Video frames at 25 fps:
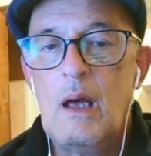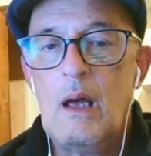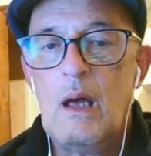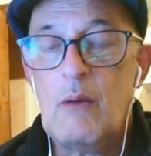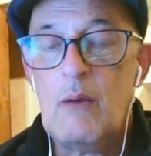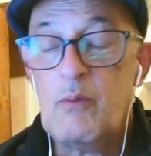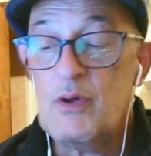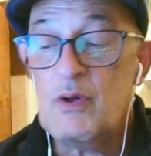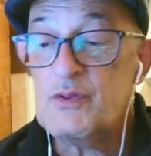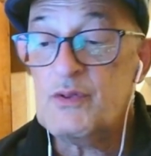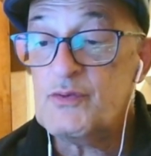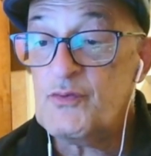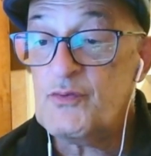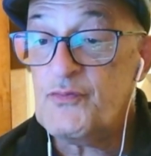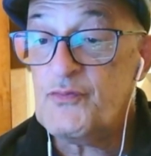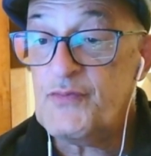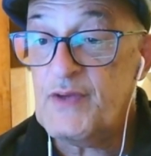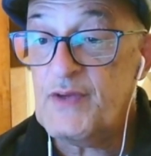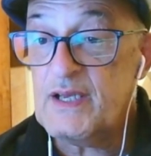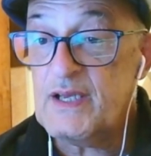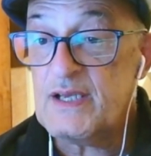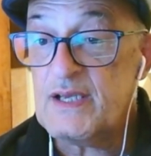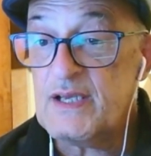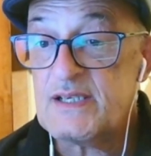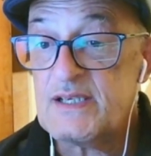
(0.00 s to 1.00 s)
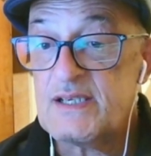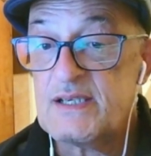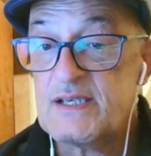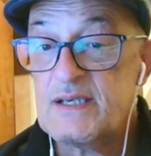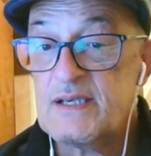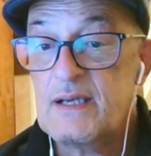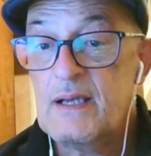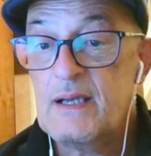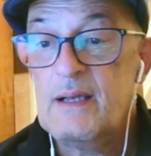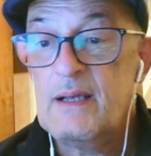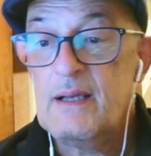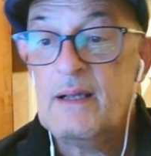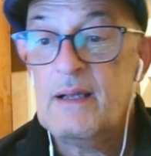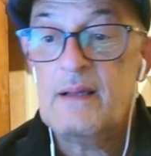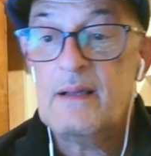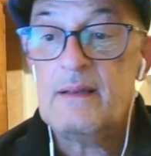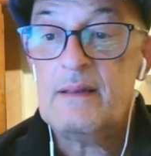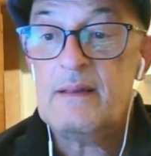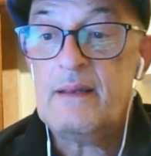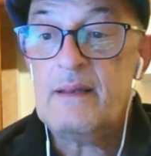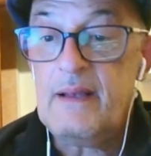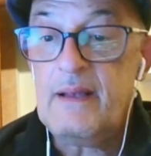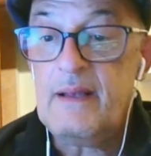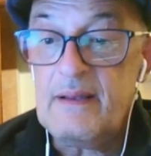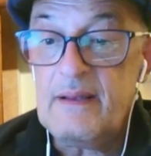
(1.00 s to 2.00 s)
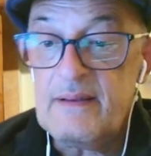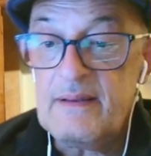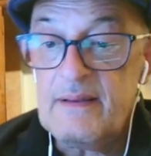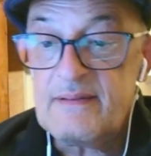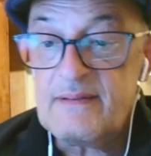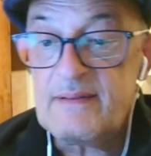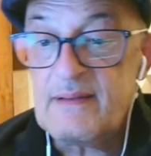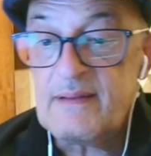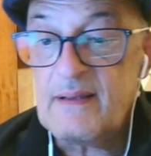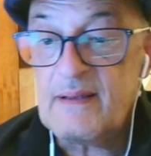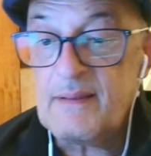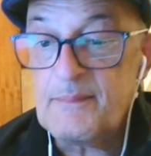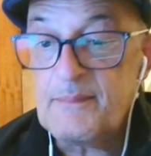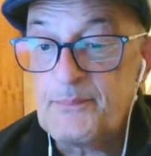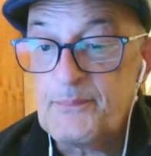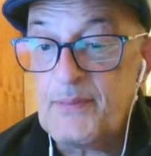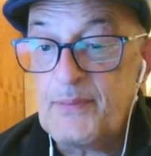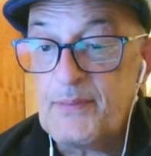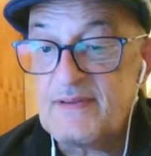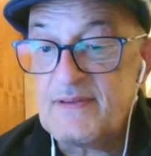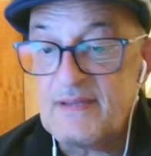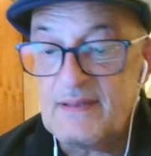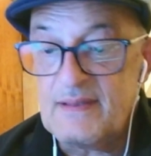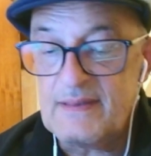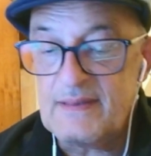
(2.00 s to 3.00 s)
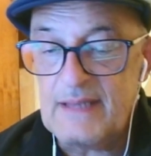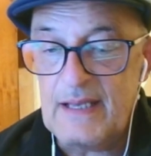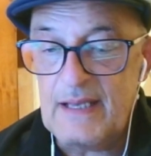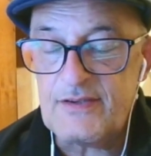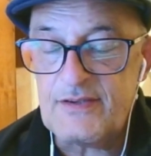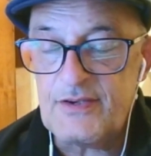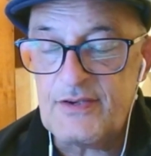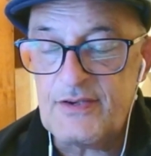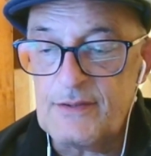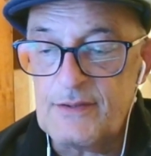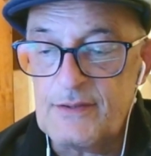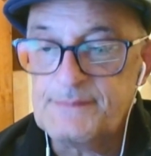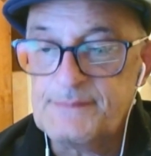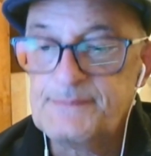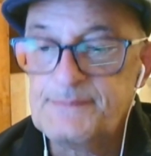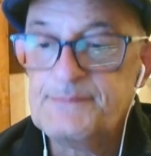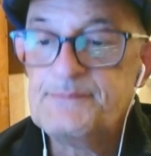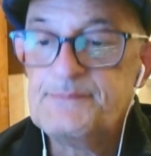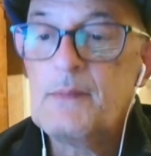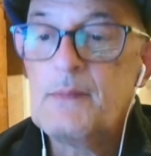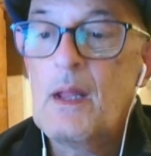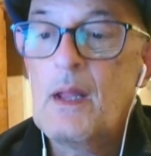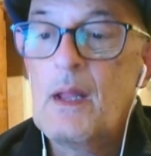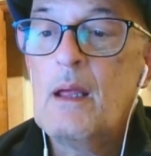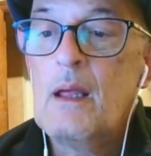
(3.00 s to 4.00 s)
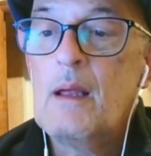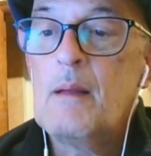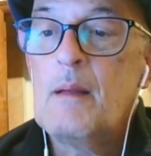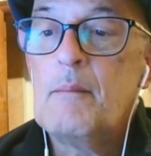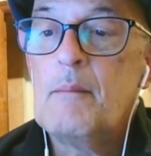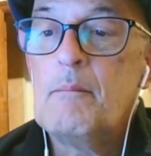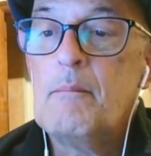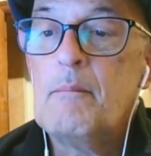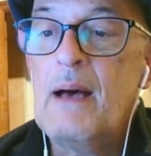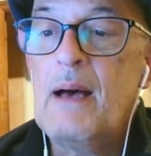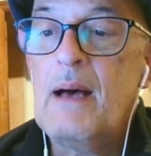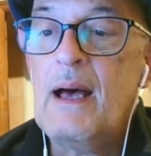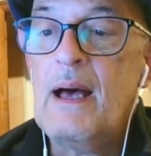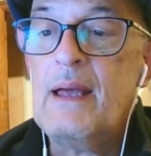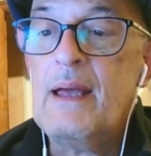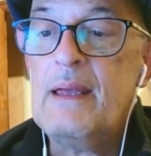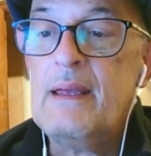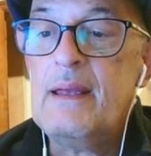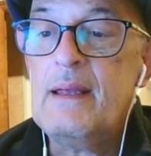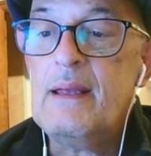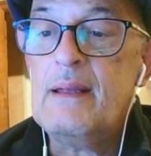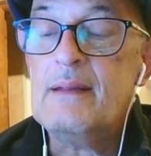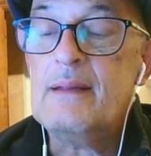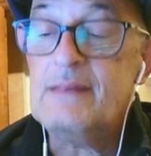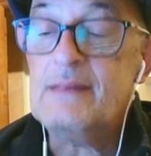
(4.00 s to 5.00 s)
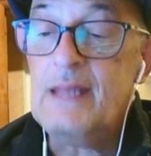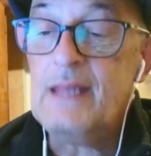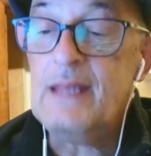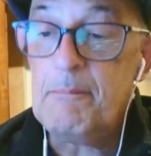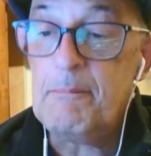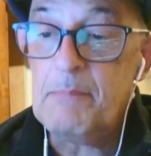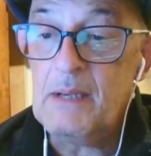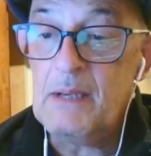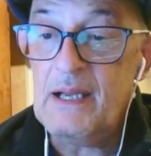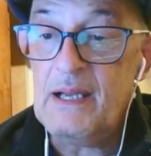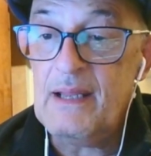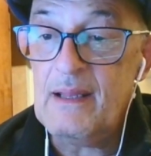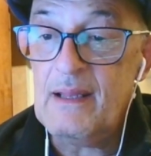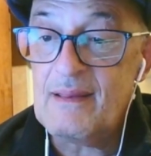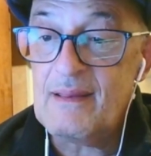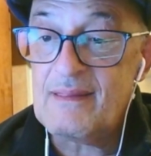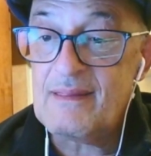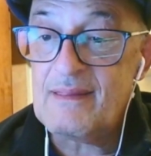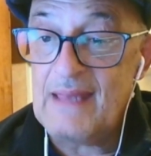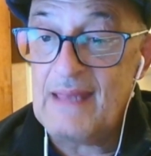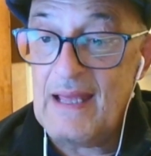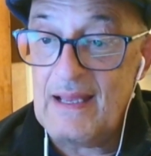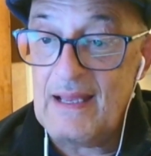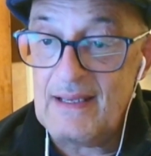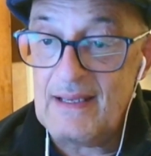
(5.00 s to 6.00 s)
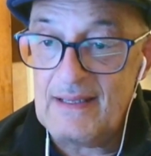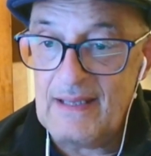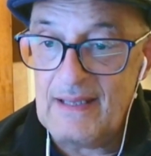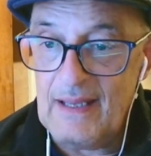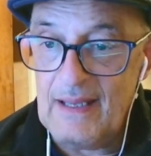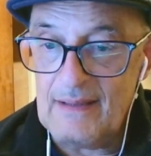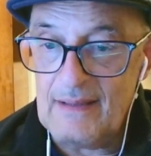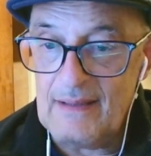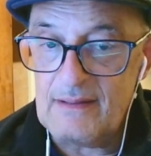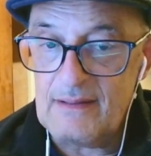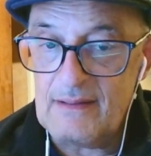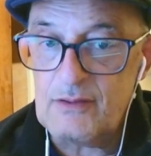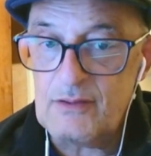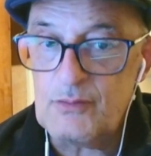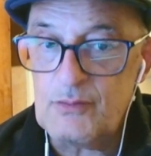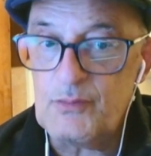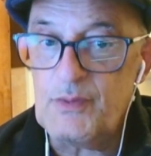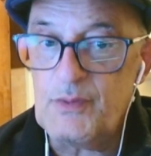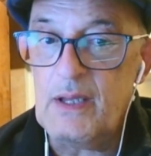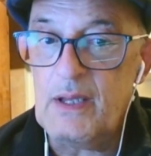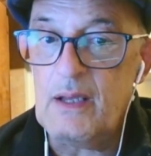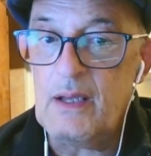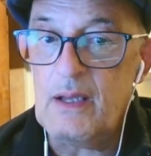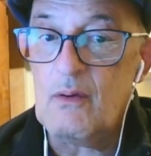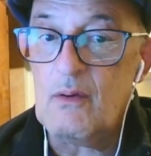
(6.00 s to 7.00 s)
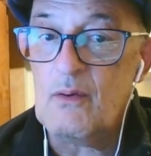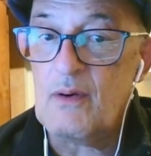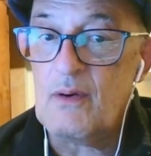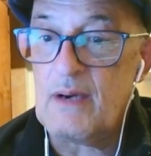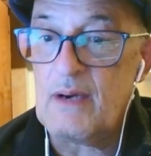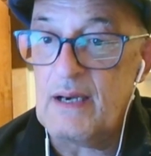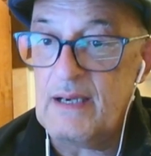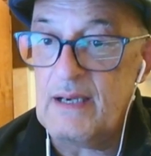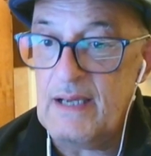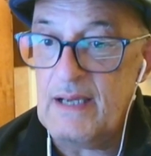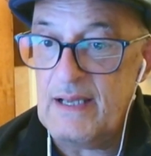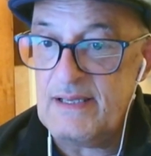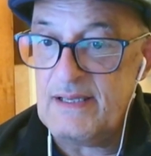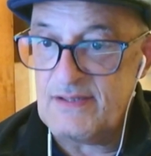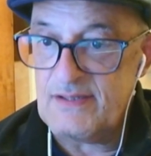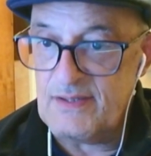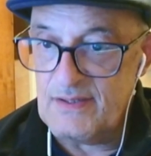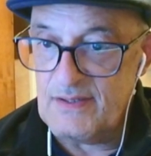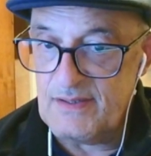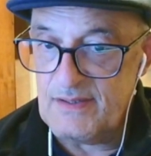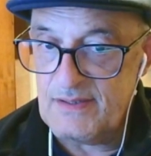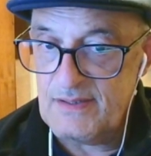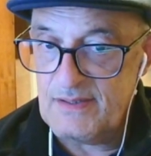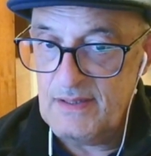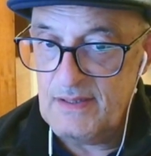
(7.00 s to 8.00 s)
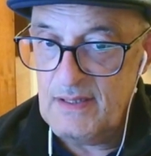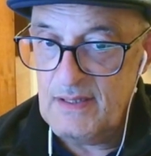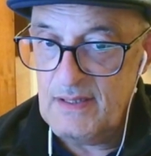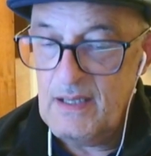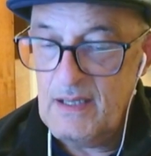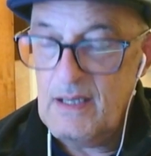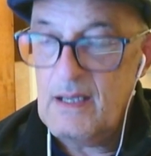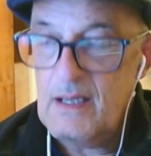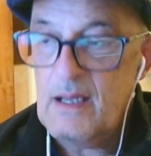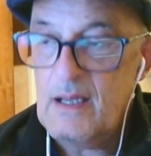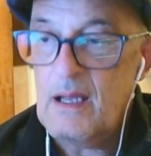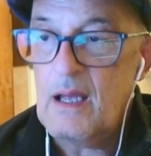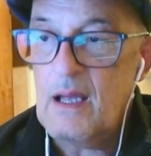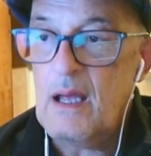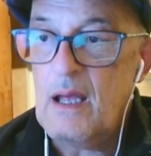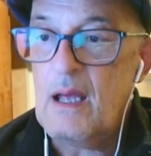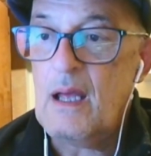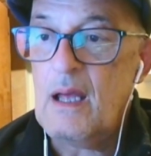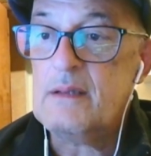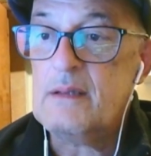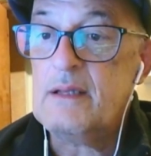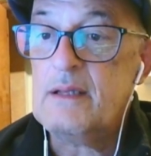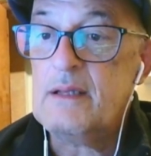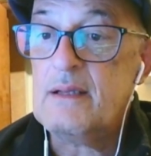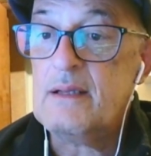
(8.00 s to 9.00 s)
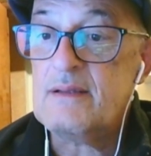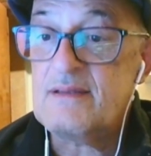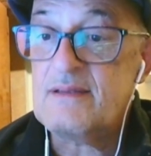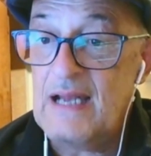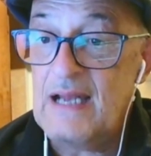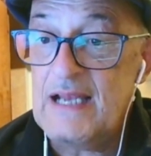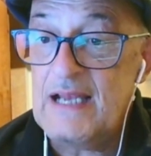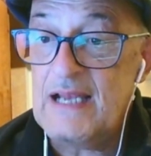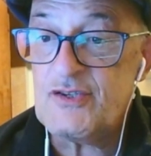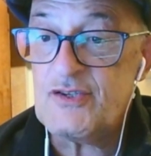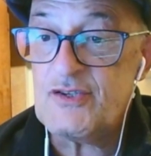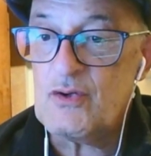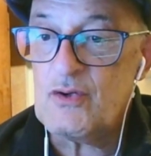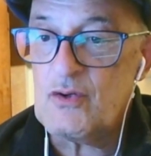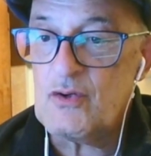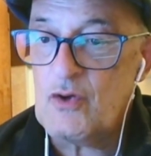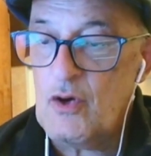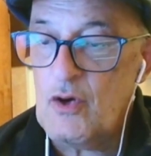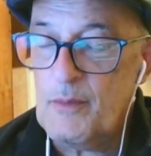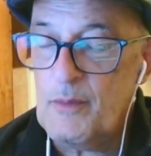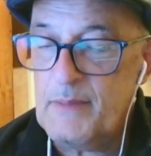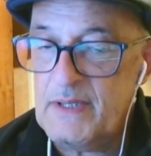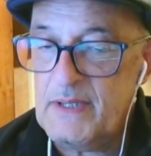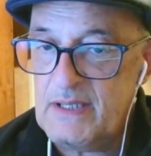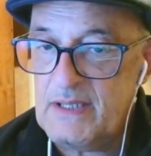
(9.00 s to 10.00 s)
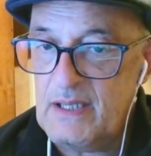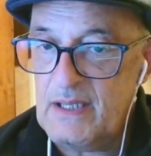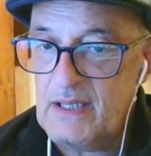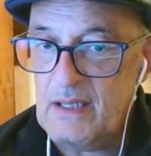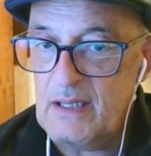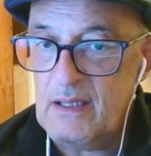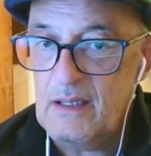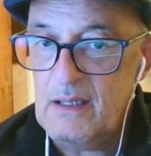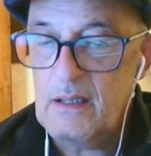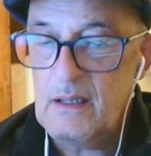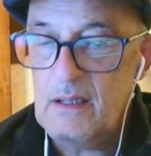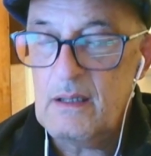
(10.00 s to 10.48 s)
I want to finish this presentation by deeply thanking to the organizers and the selection committee